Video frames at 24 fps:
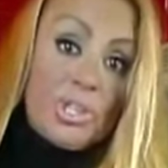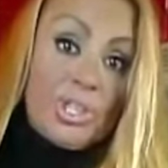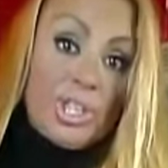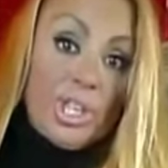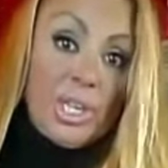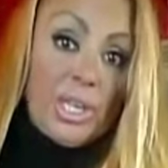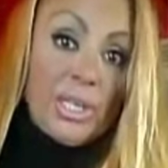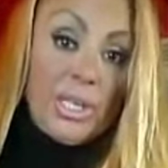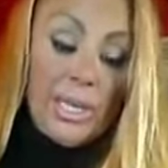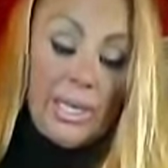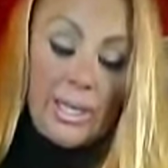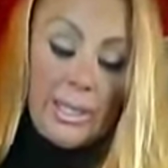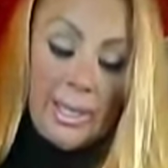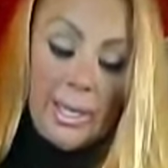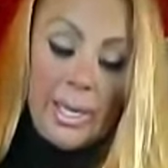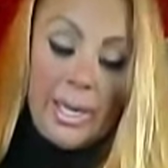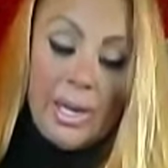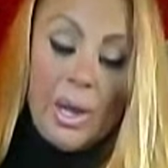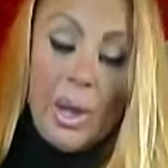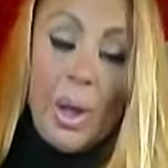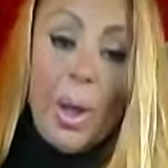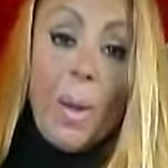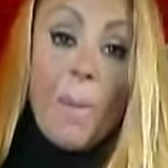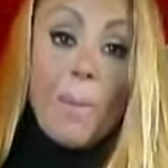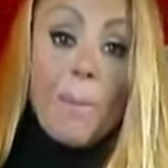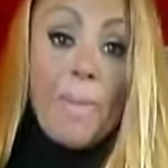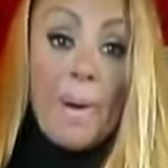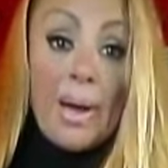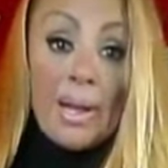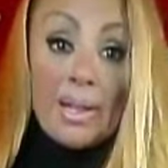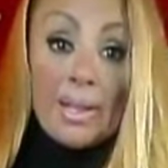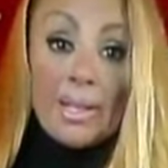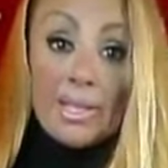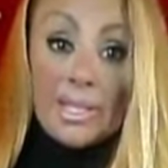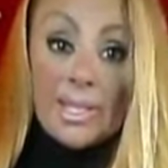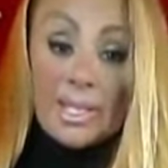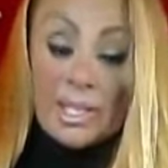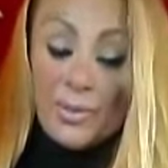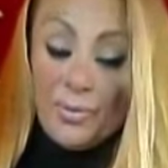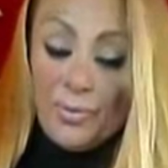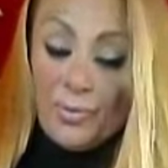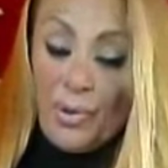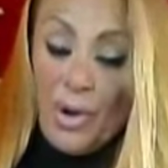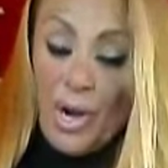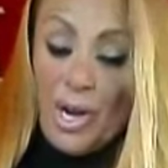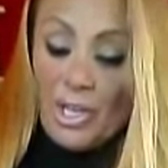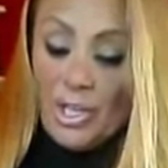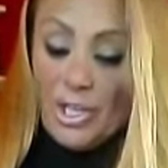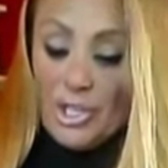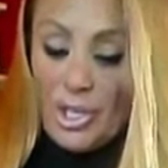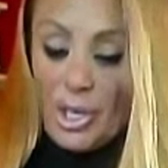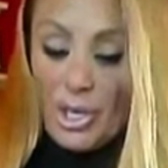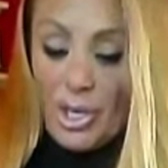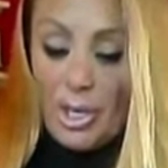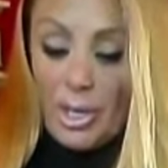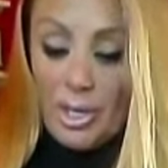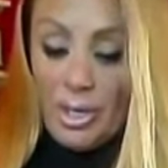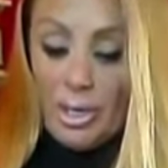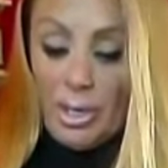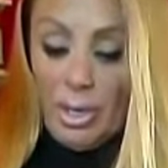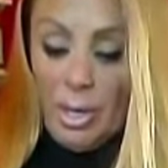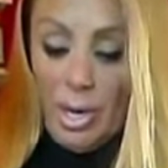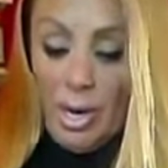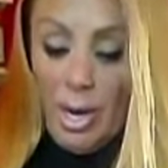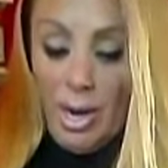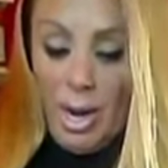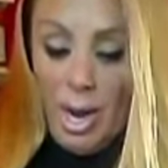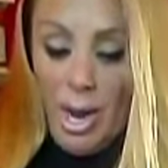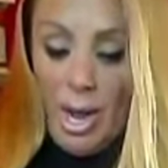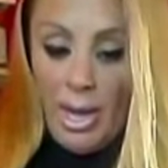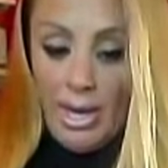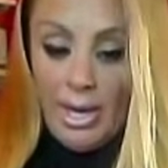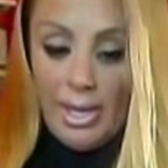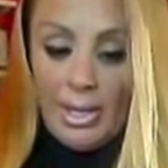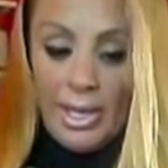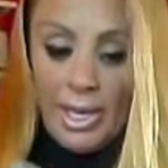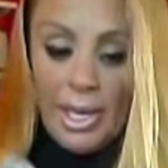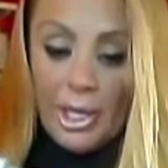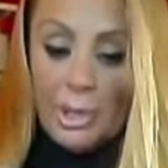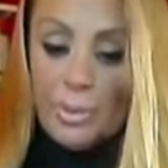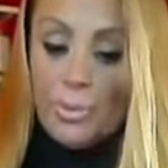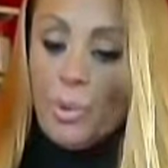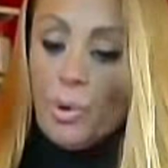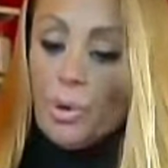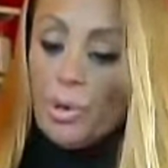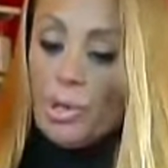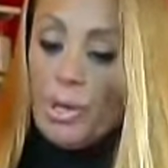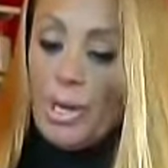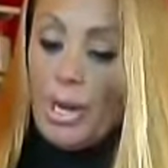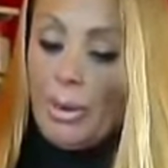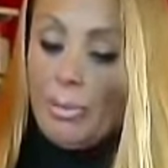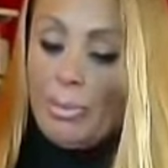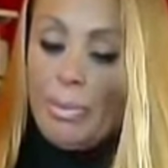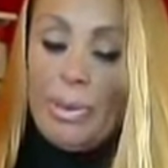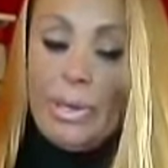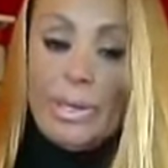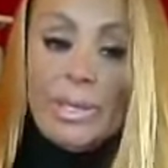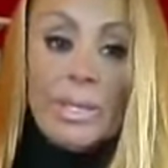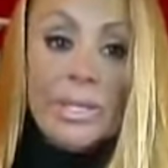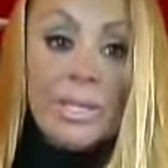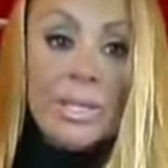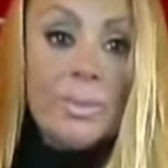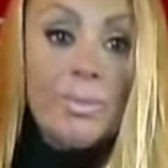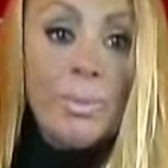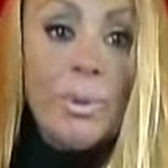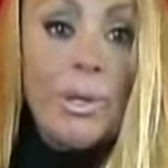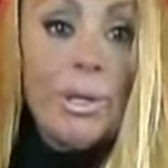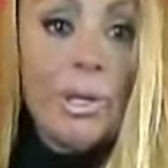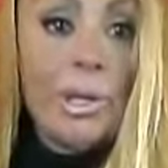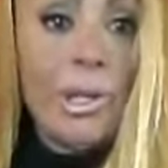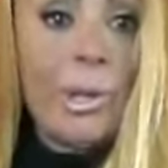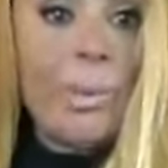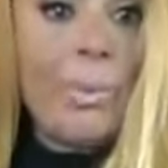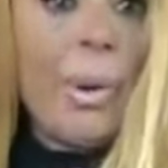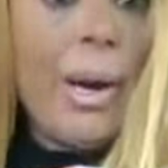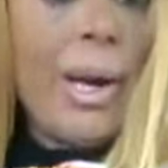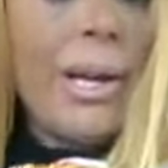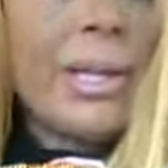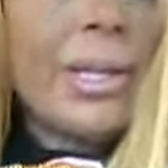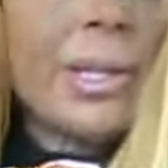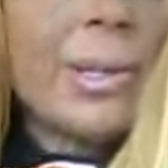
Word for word: chicken lately, but this is fried chicken, and I think it's more than 8 pieces, but look at the price.